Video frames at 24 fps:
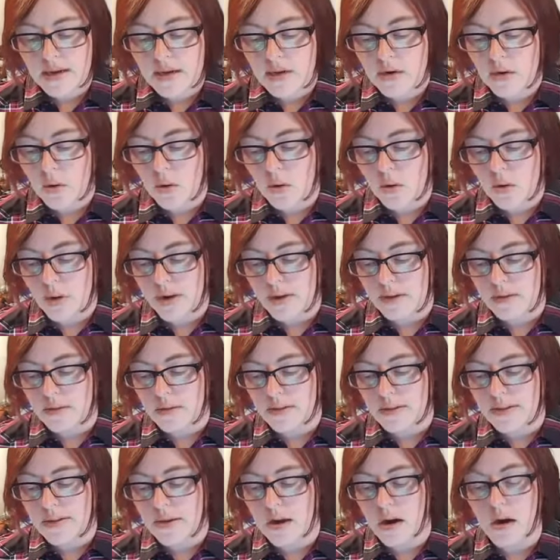and canola
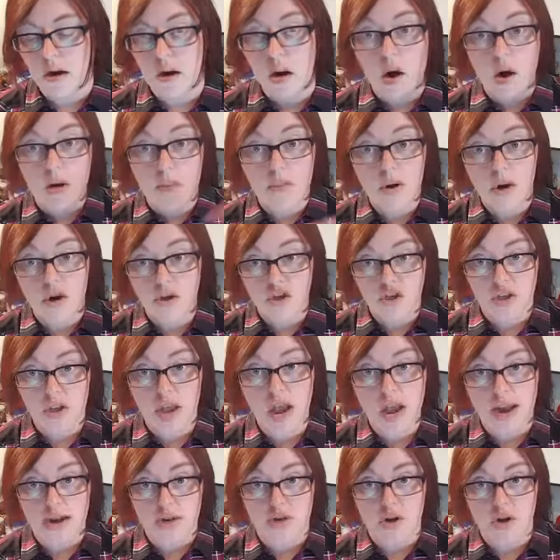oils are all partially
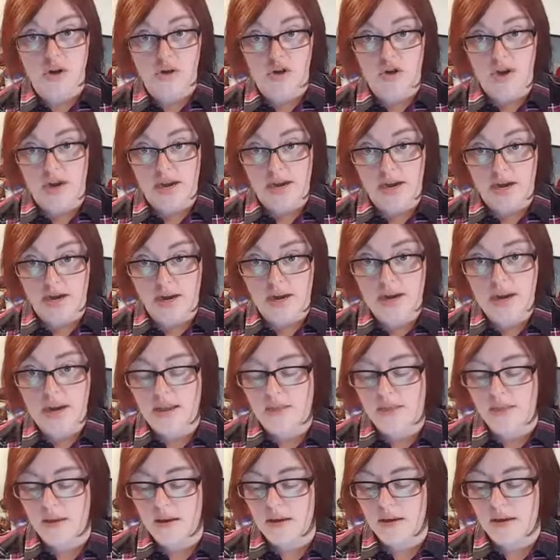hydrogenated
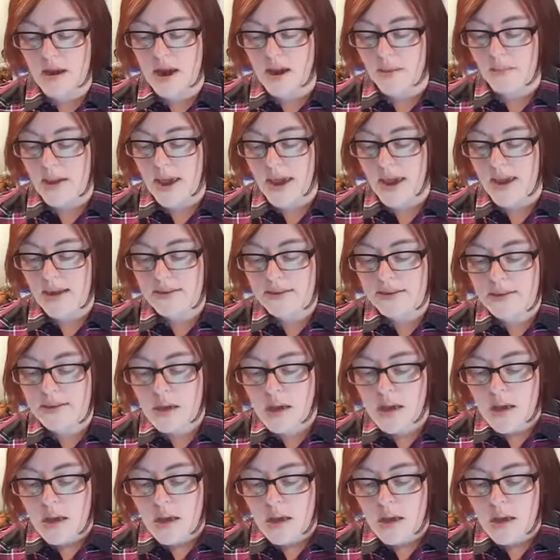in the cupcakes.